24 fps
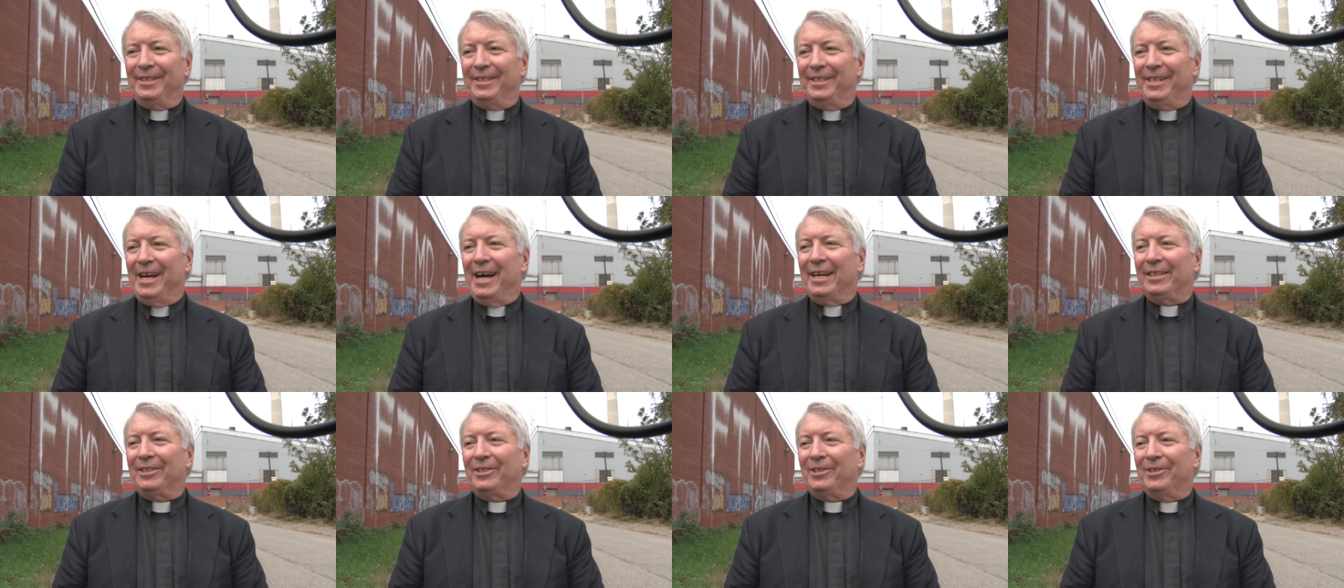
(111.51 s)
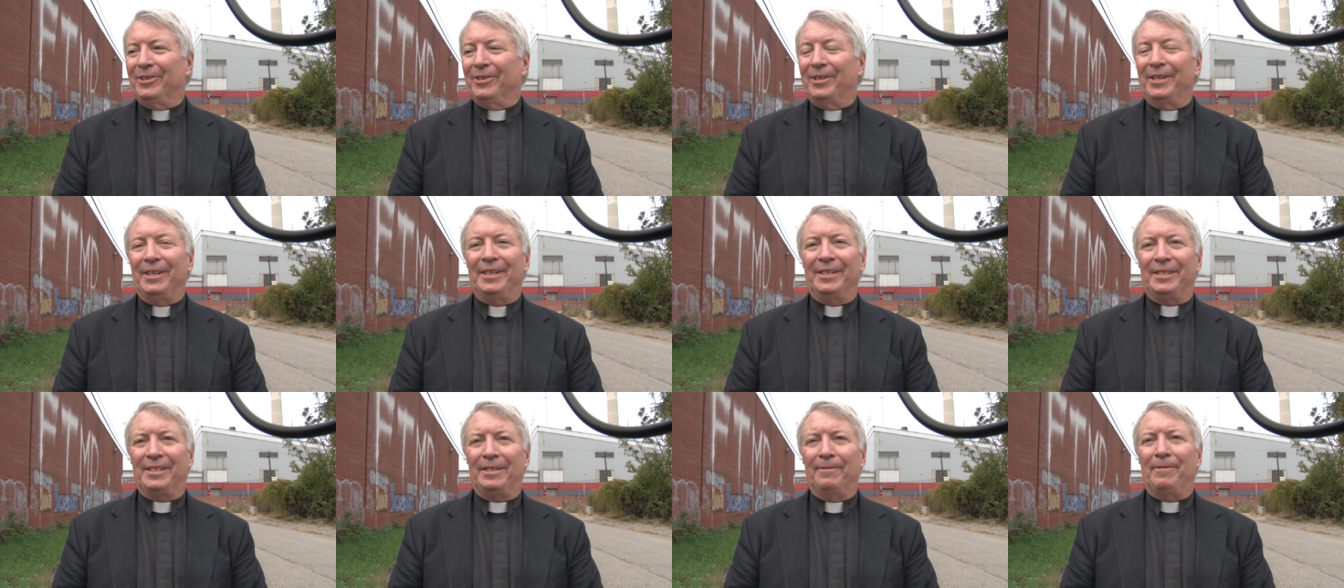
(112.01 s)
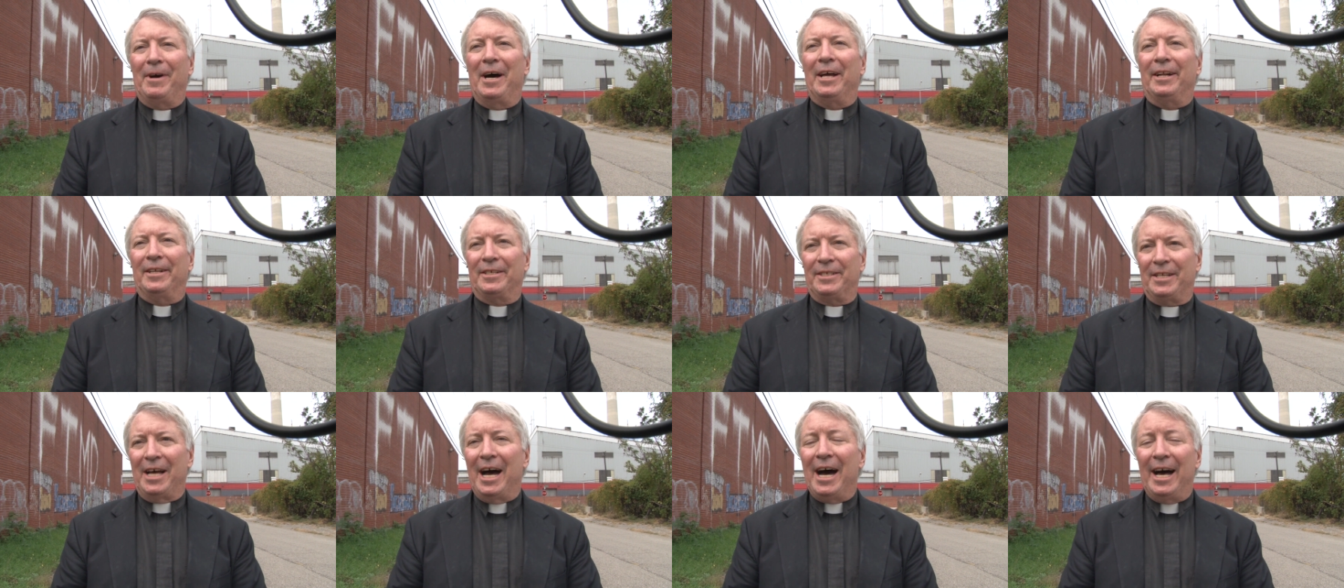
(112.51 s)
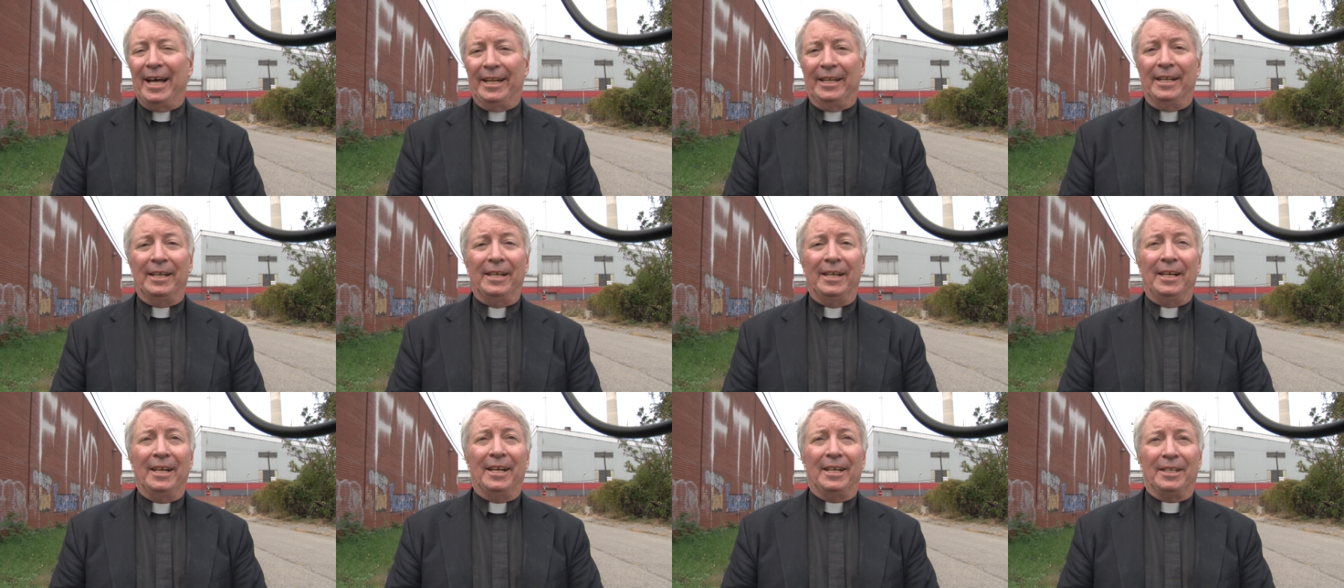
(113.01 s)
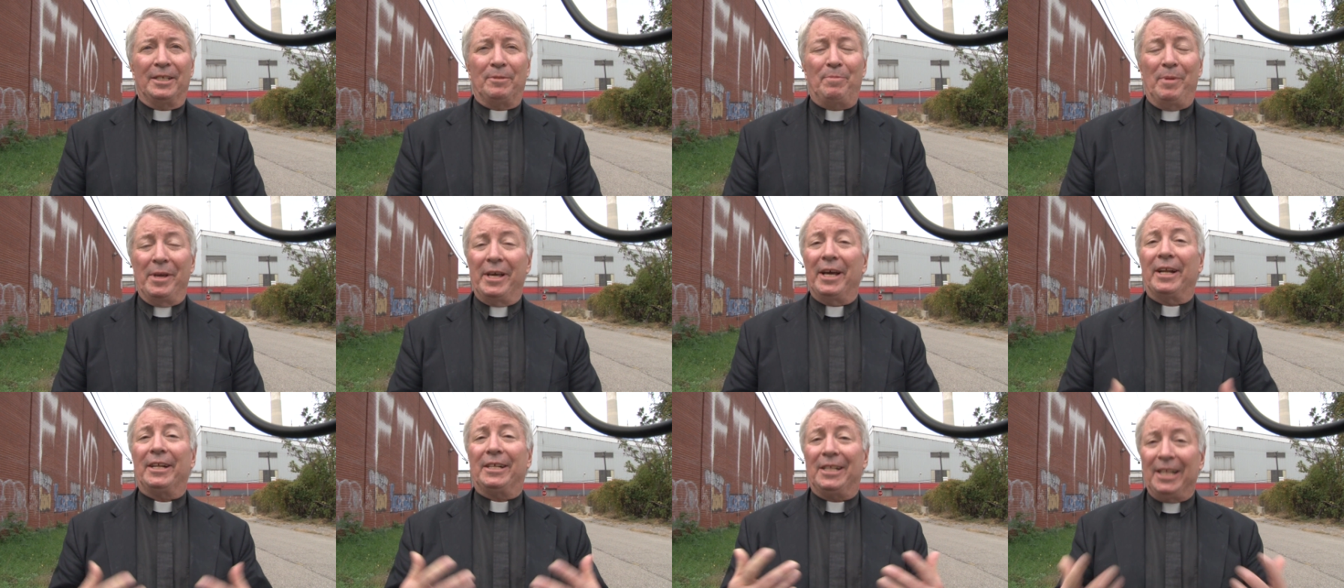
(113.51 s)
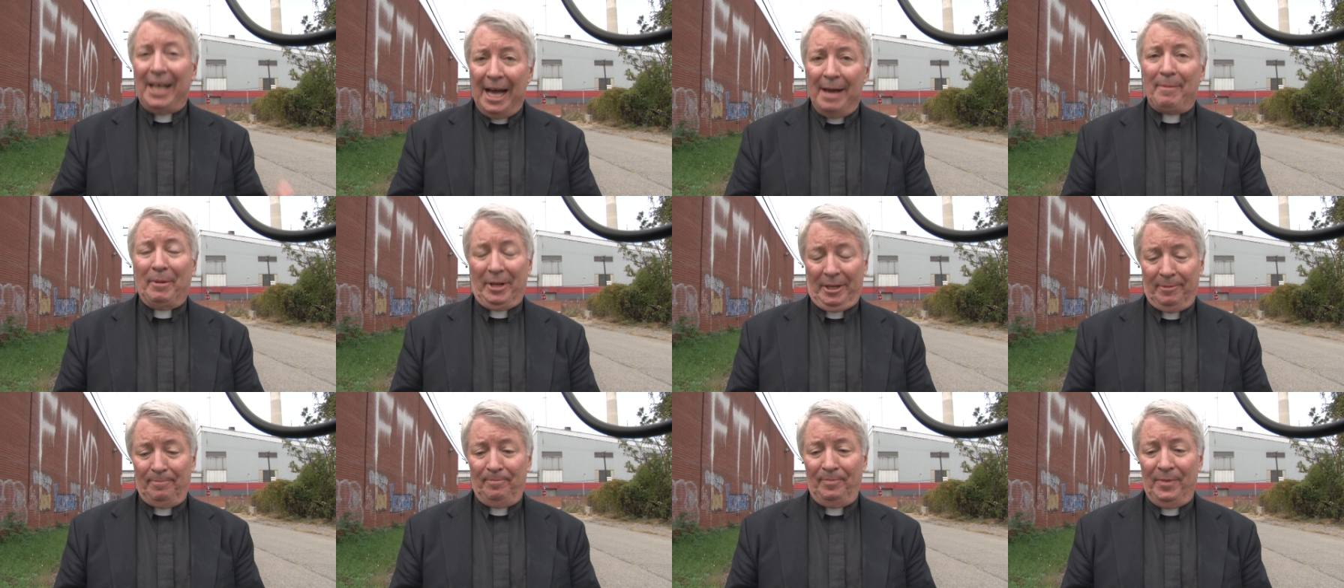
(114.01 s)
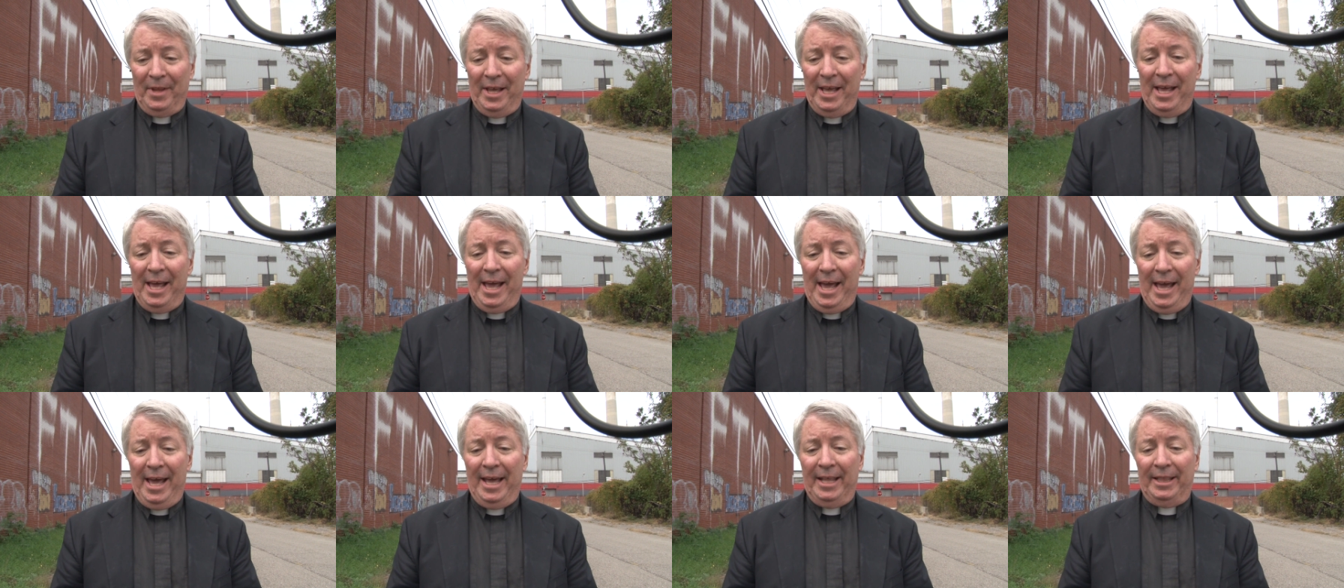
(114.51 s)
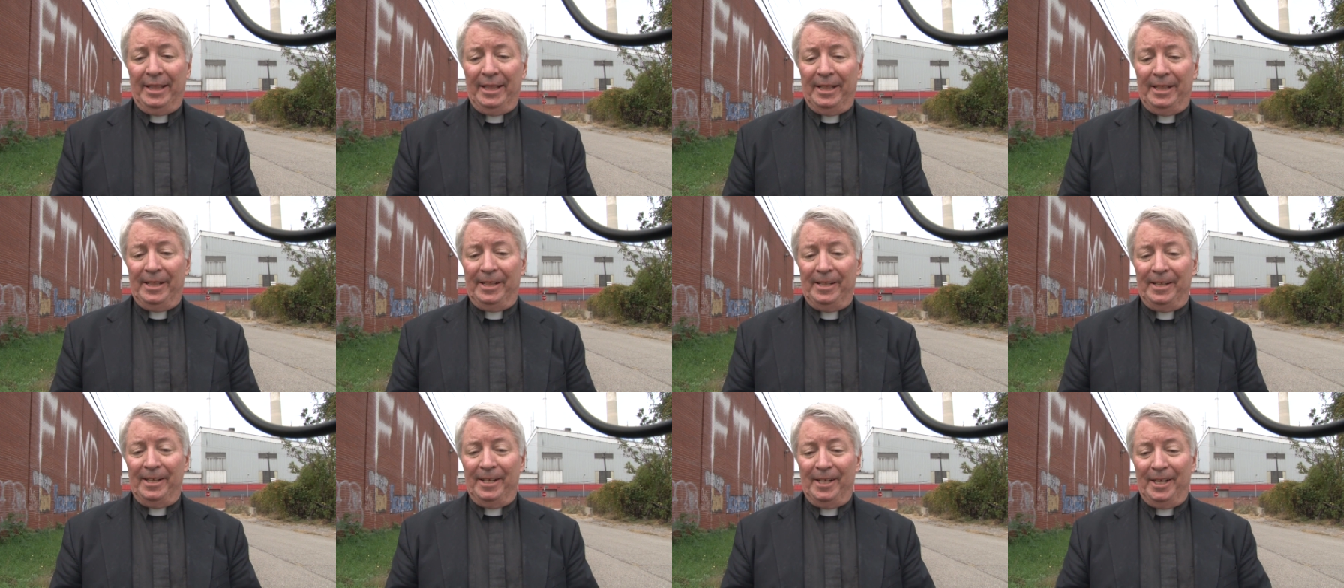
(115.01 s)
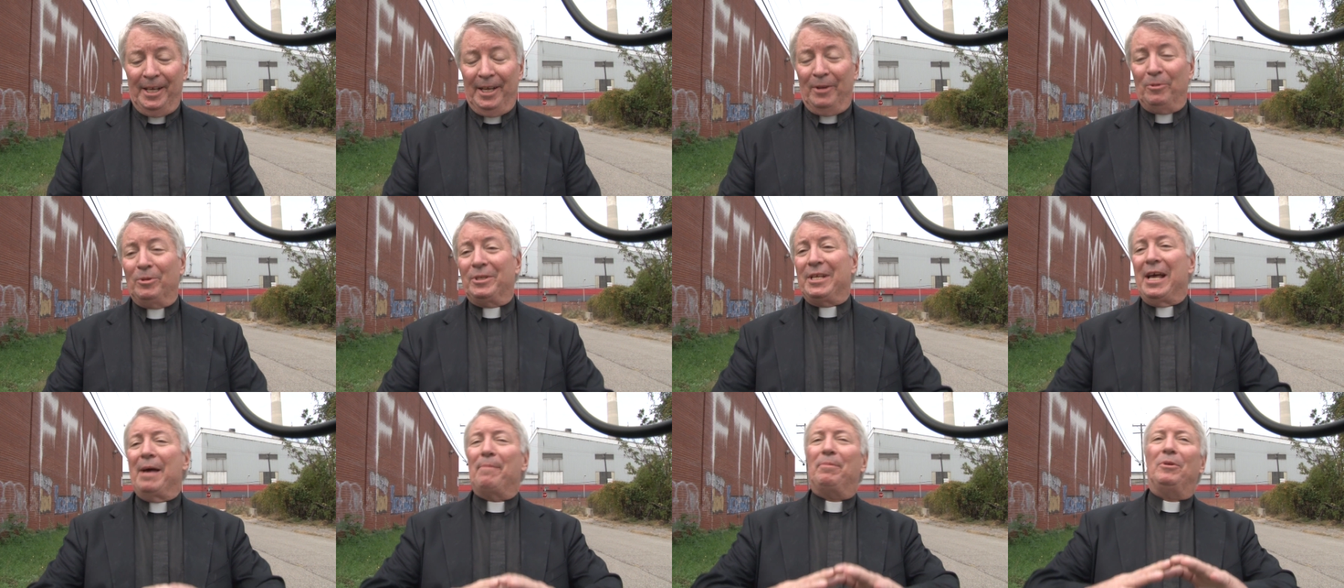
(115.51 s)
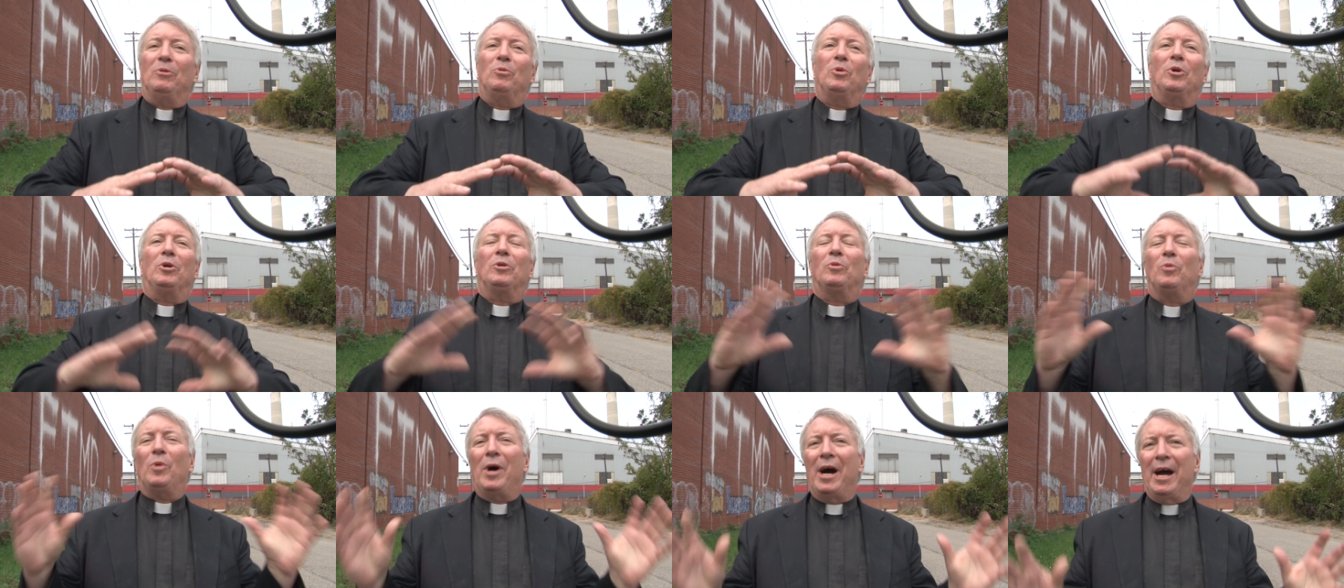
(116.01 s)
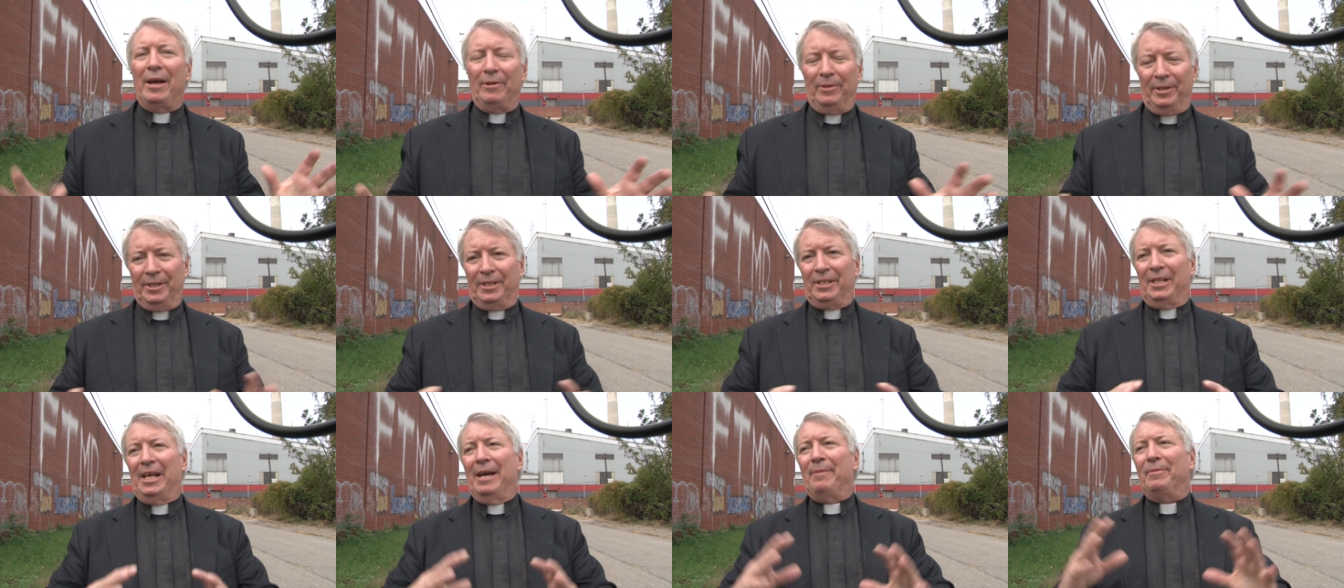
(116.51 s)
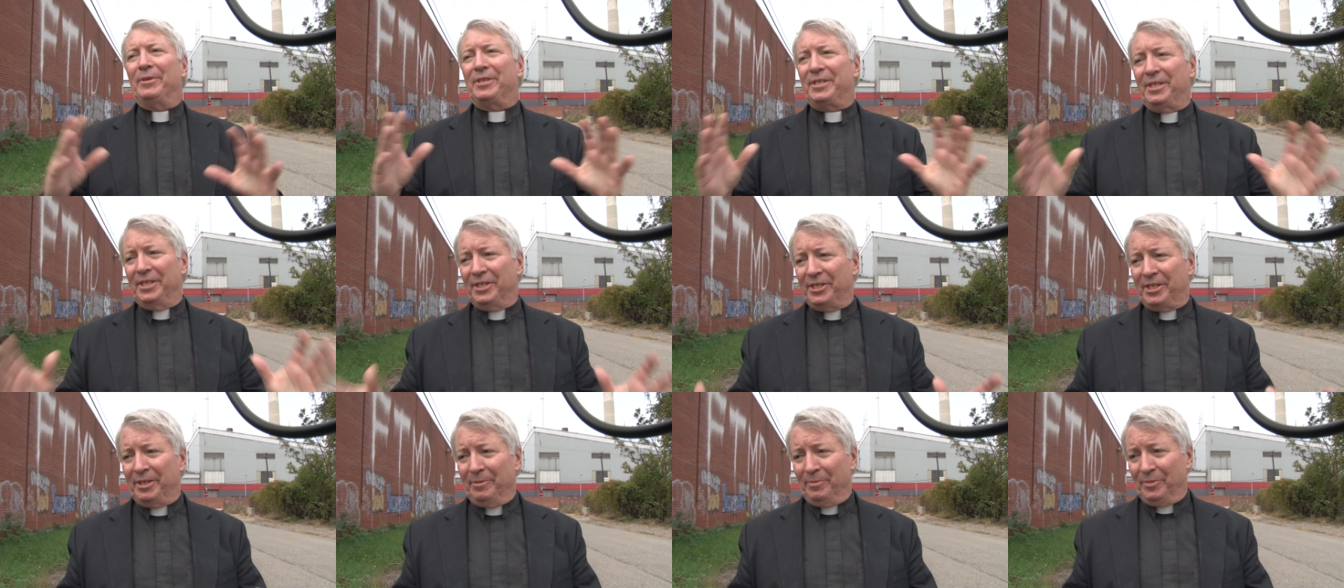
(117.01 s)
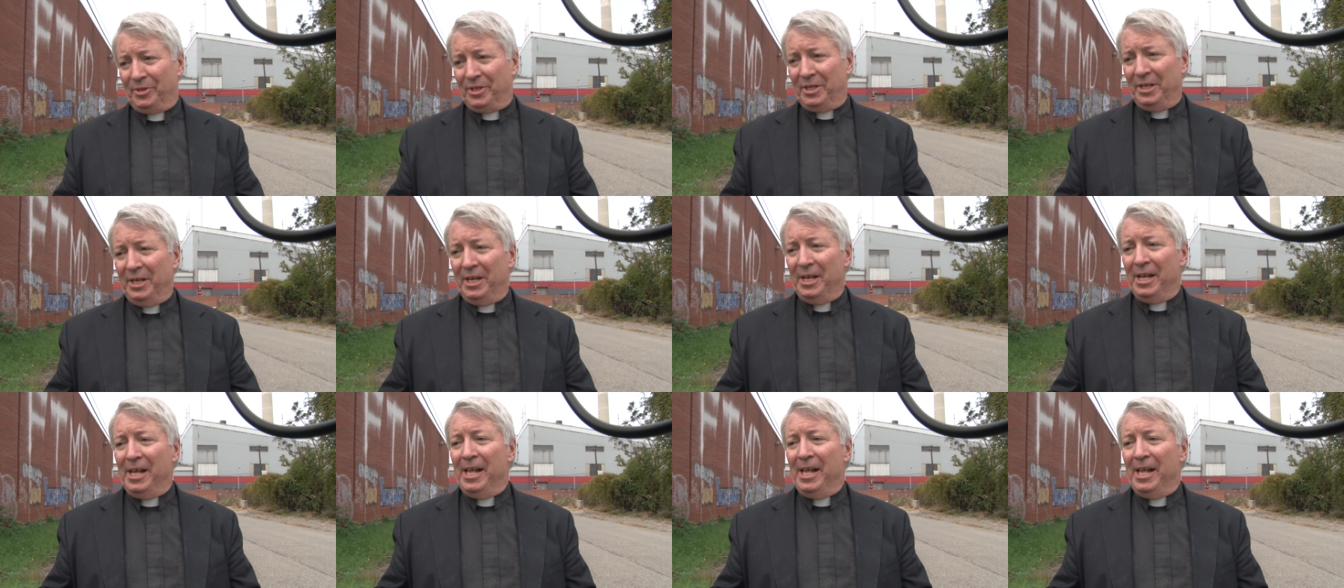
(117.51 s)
Dr. Esteban Assad speak on climate and what's happening worldwide in the climate systems.